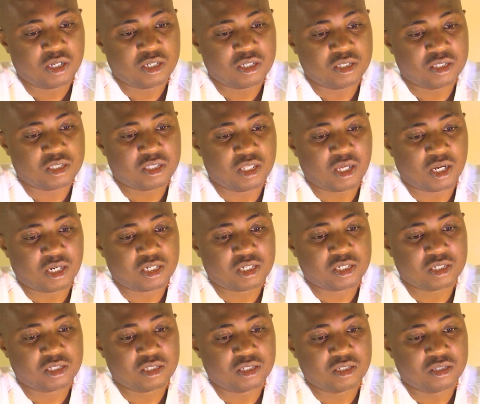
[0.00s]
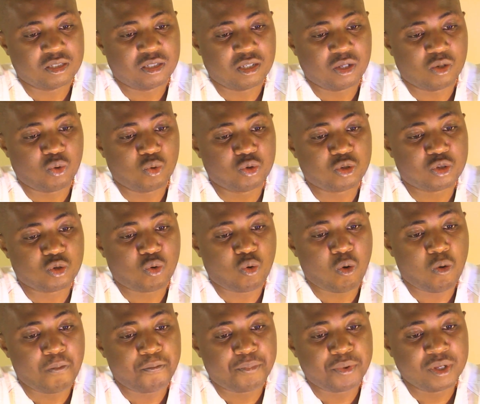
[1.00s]
is that the roots
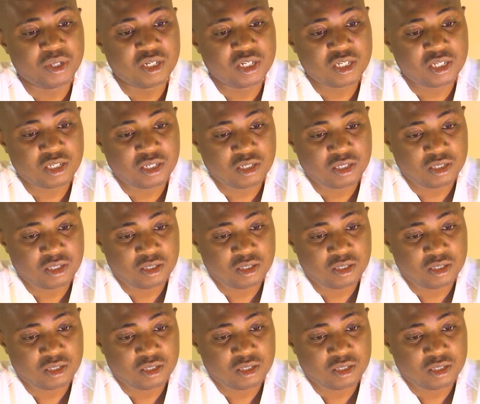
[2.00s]
compete,